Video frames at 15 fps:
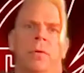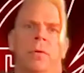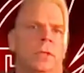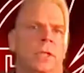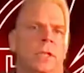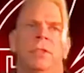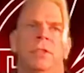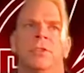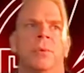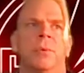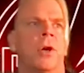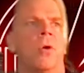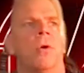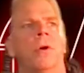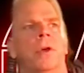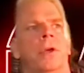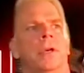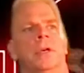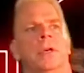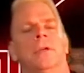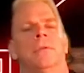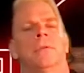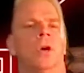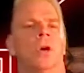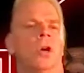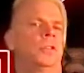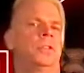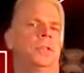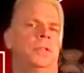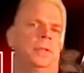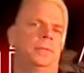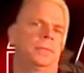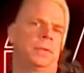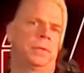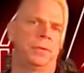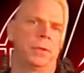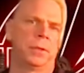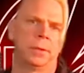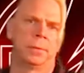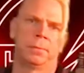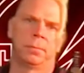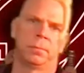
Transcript: even just recording a rehearsal if you're,